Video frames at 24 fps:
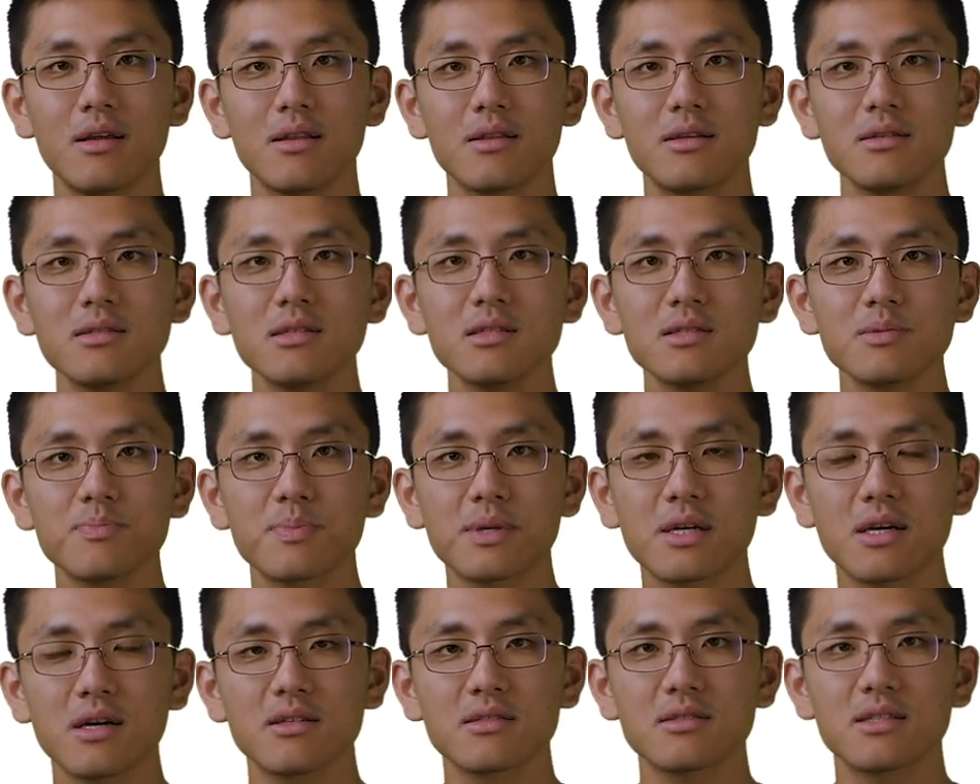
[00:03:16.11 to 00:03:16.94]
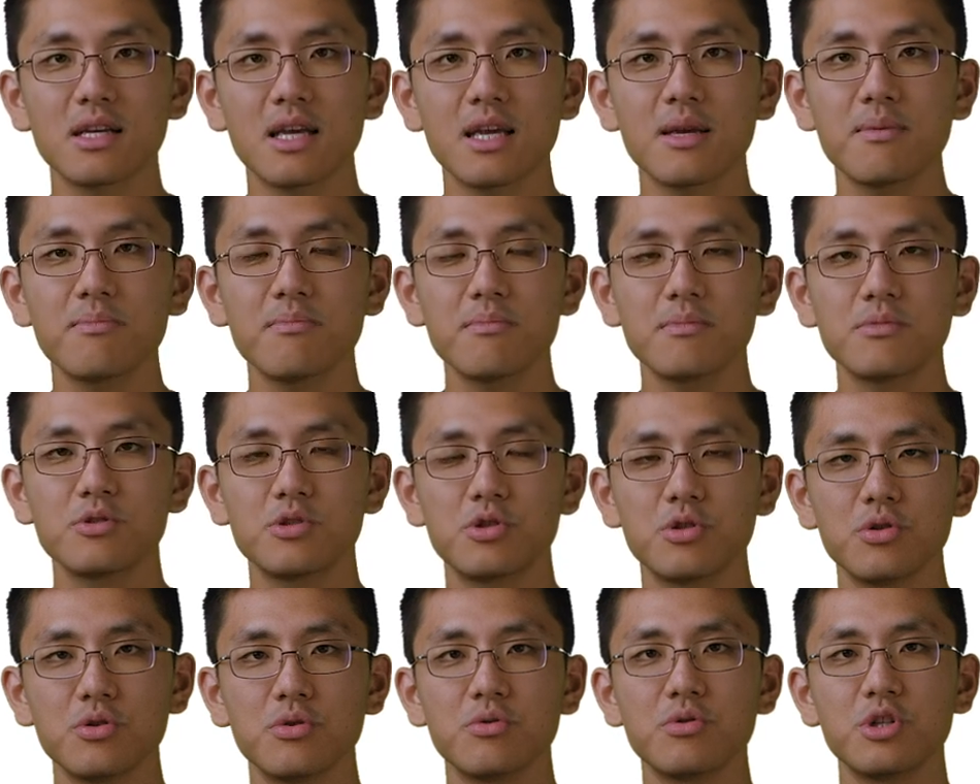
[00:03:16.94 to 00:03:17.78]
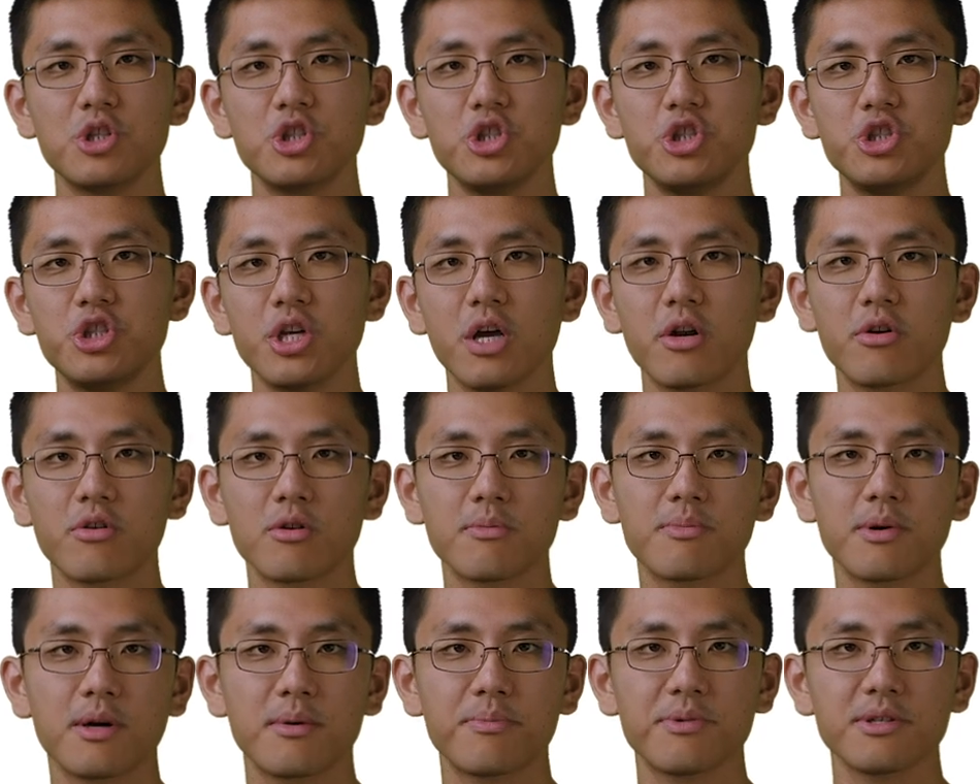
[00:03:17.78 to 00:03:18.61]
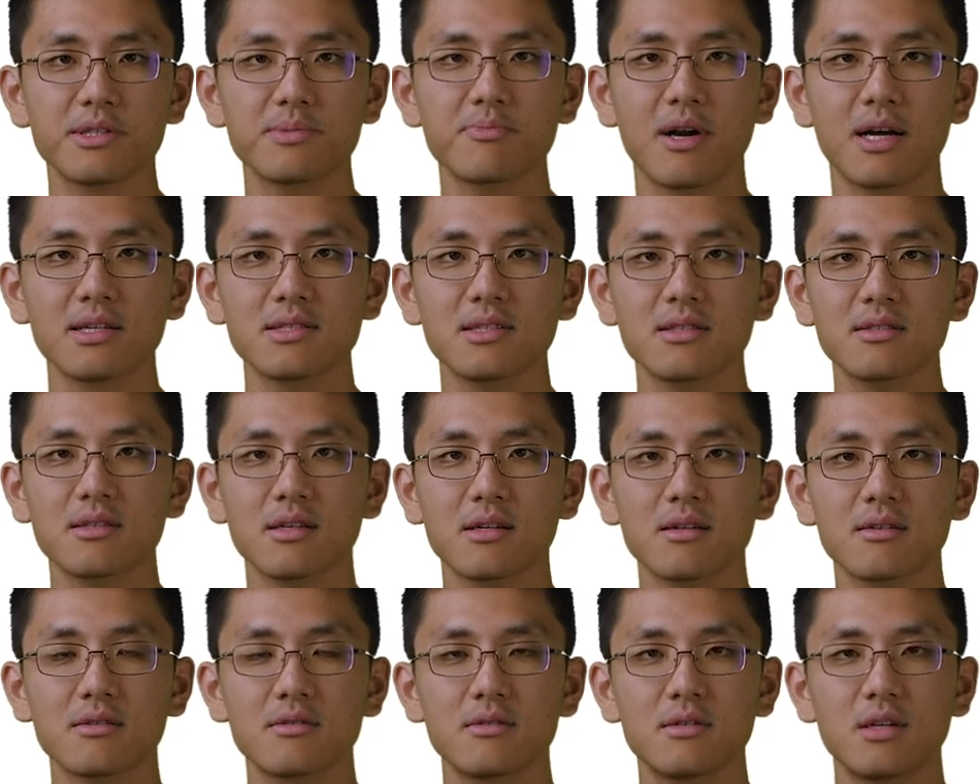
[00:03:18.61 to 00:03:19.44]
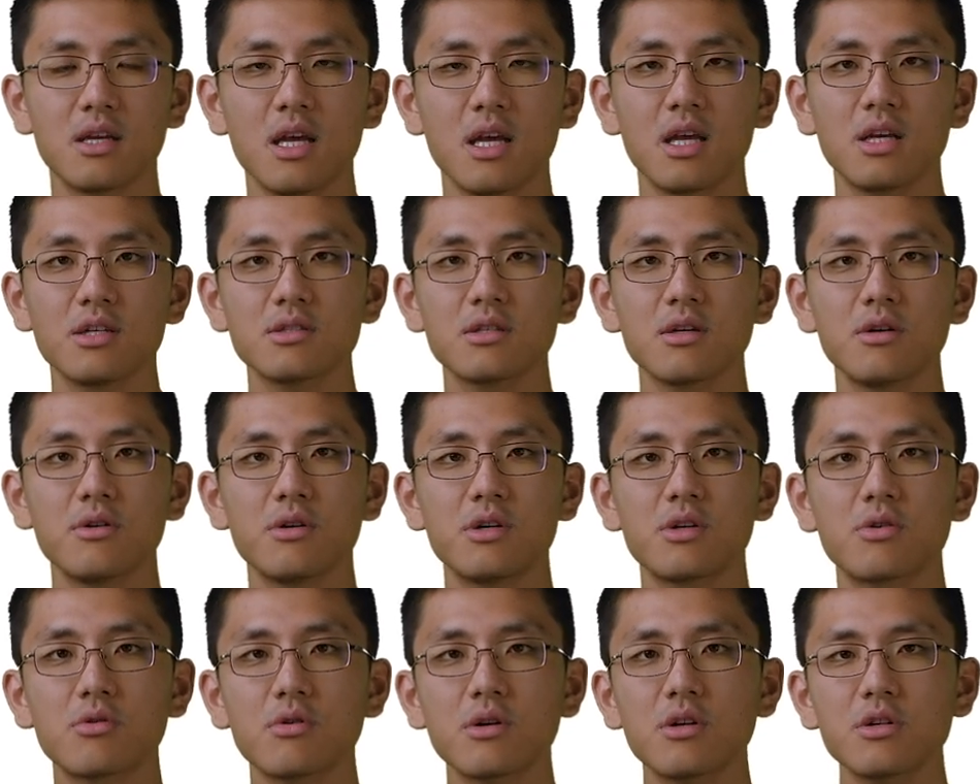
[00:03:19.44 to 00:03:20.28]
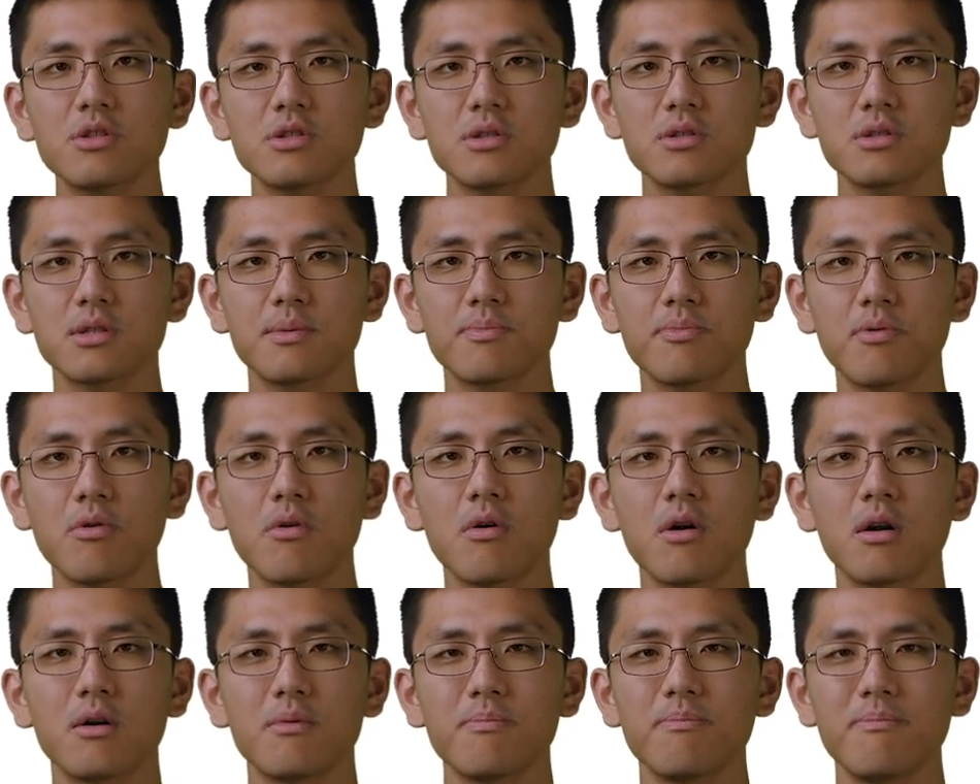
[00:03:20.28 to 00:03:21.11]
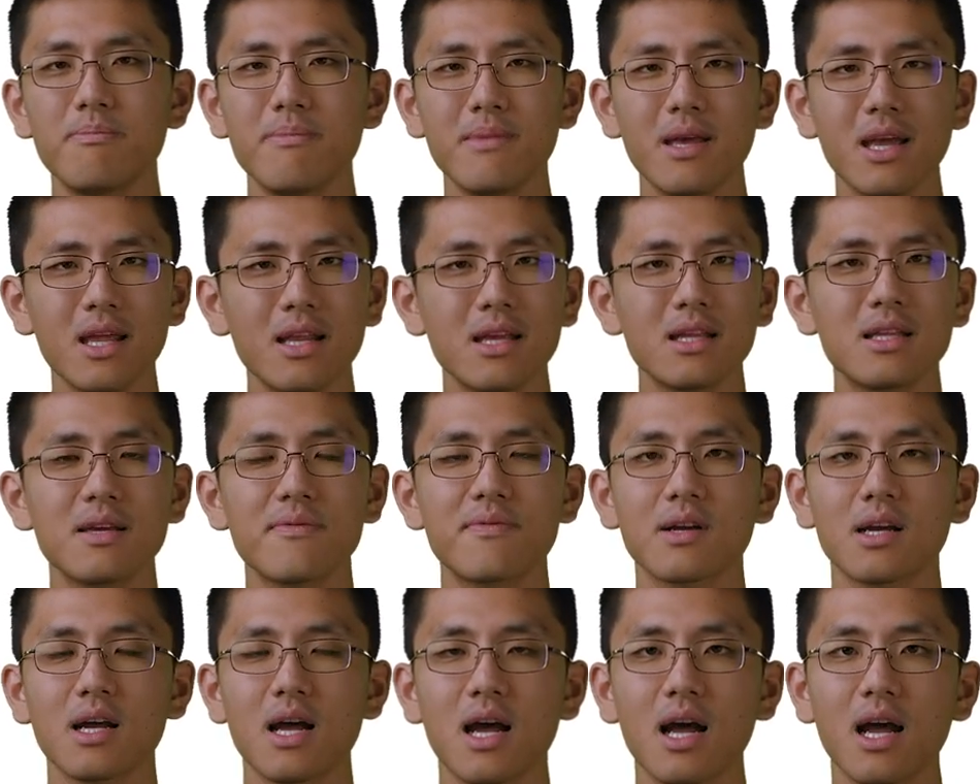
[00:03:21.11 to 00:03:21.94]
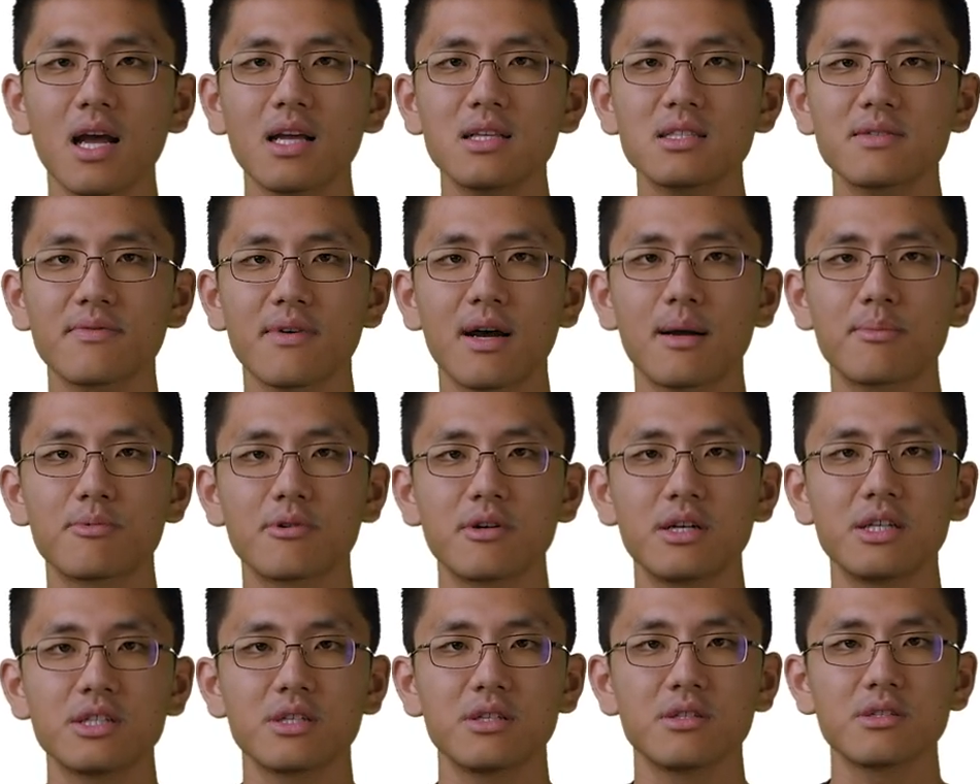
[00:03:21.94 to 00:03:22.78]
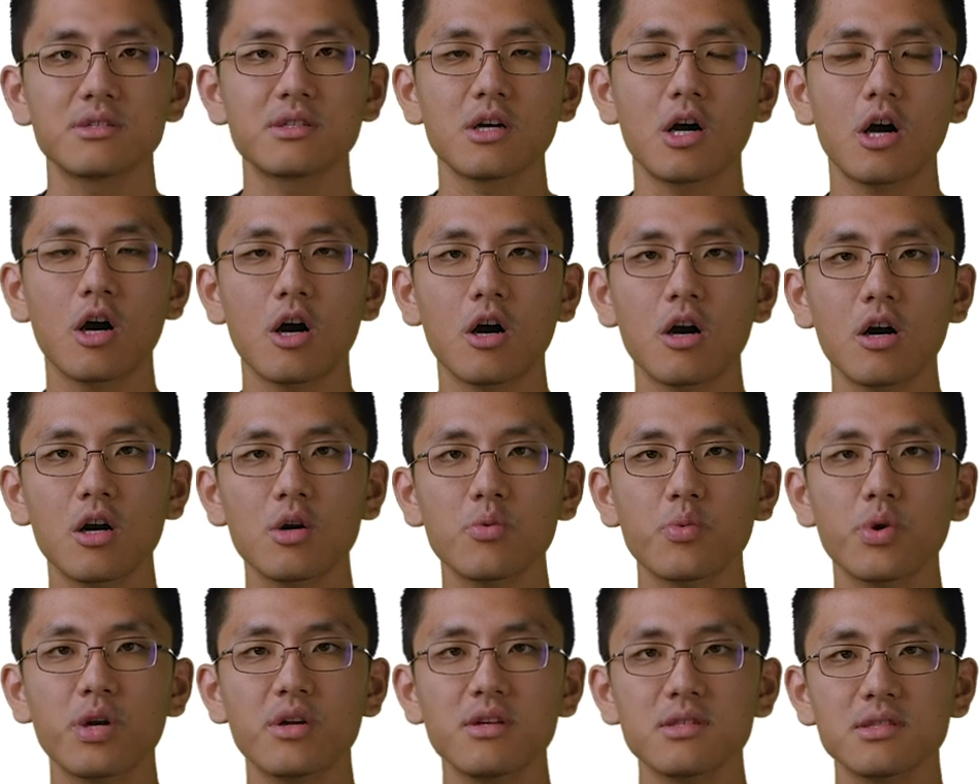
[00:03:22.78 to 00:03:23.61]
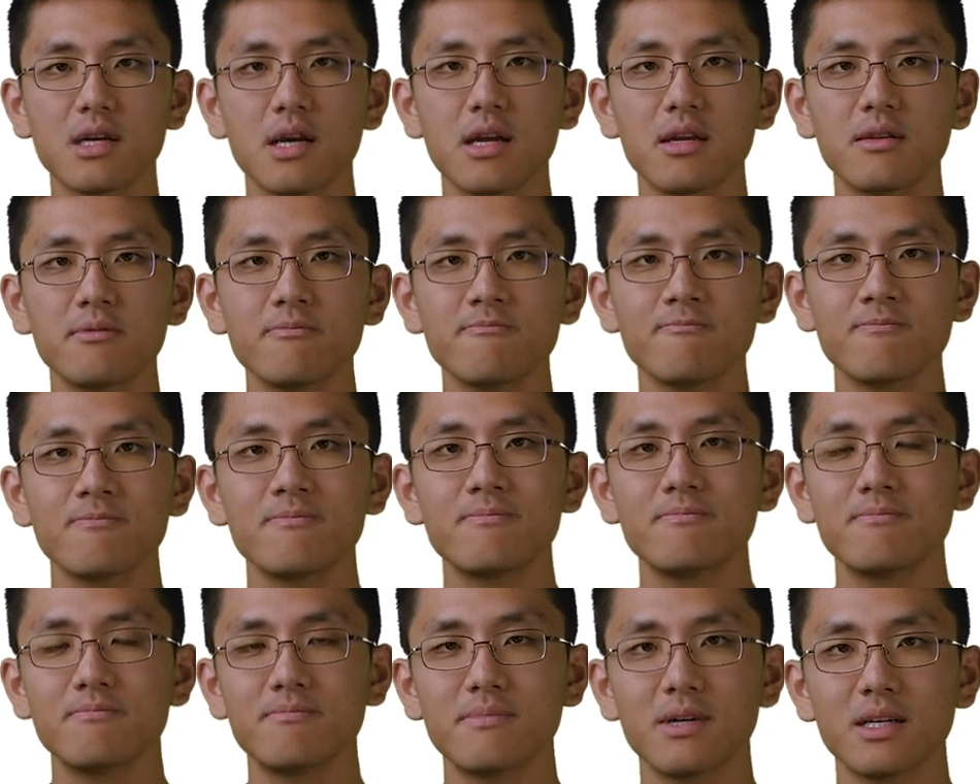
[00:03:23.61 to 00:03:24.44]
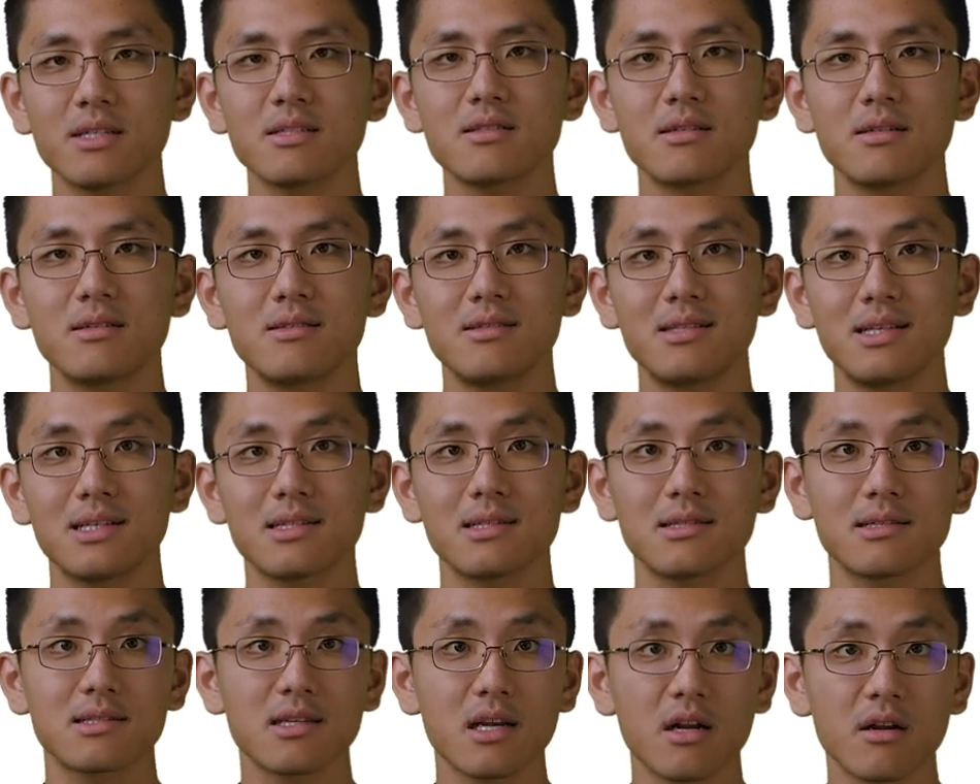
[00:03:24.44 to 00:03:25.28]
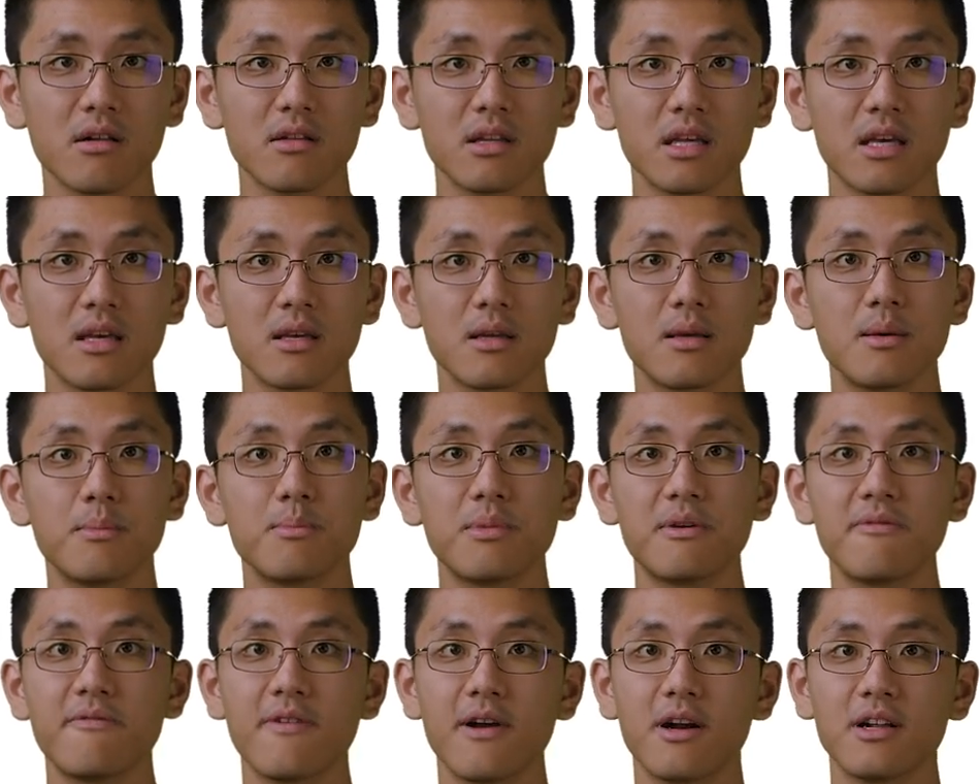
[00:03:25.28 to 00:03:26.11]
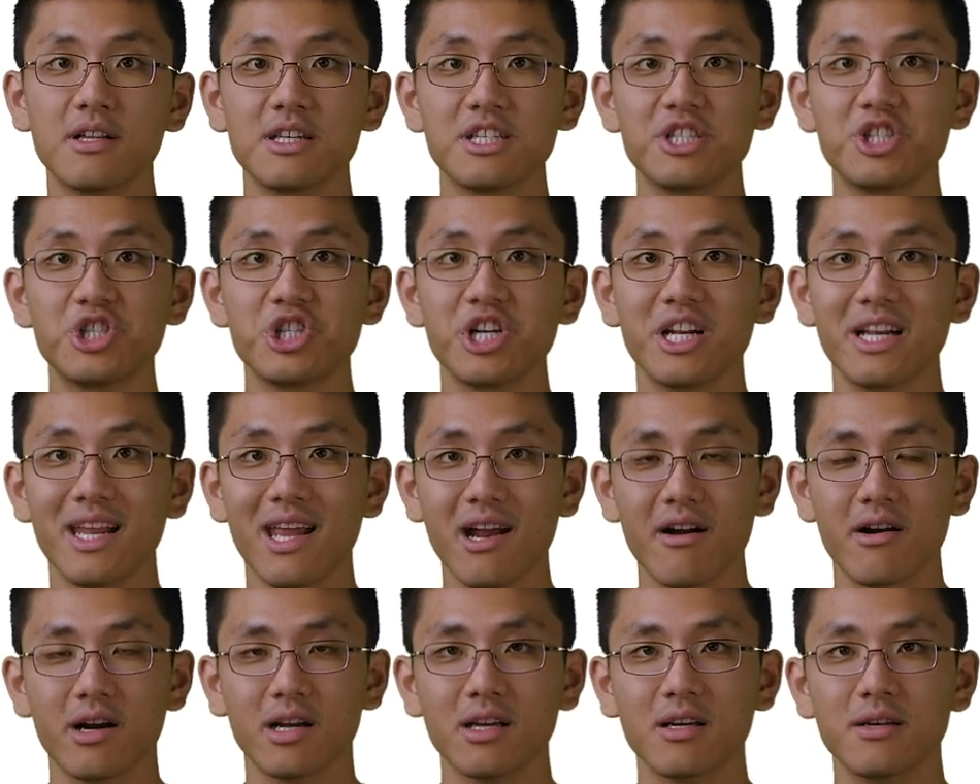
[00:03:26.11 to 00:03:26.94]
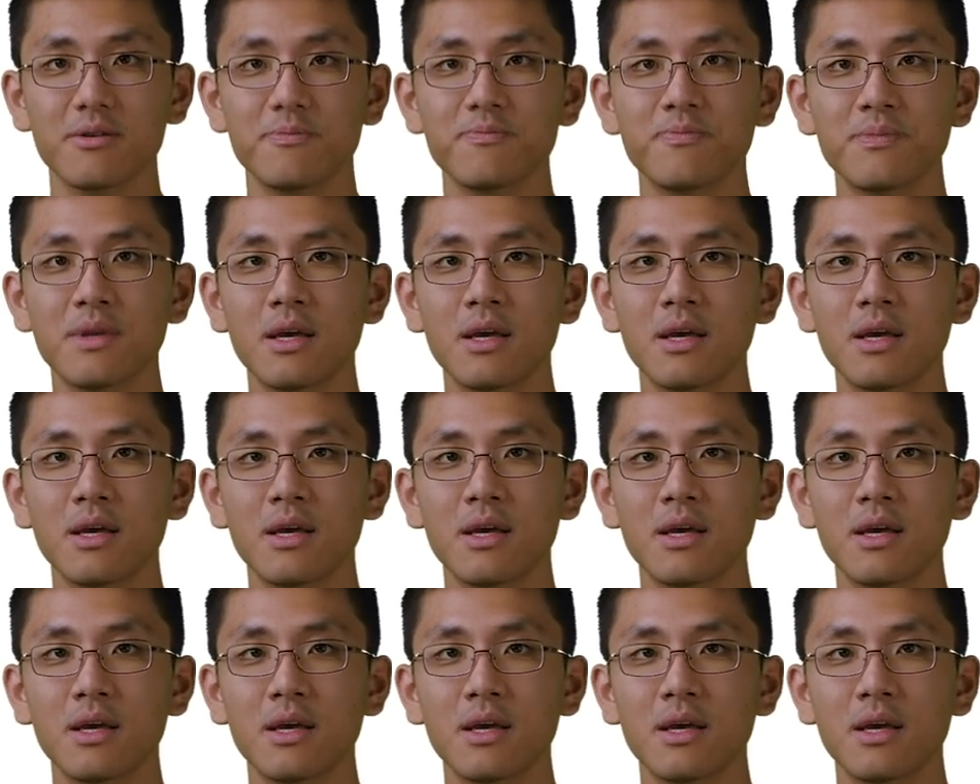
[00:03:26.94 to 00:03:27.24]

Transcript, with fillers: This is because they do general purpose processing. So in order to support many different kinds of operations, the hardware design must necessarily be fairly generic.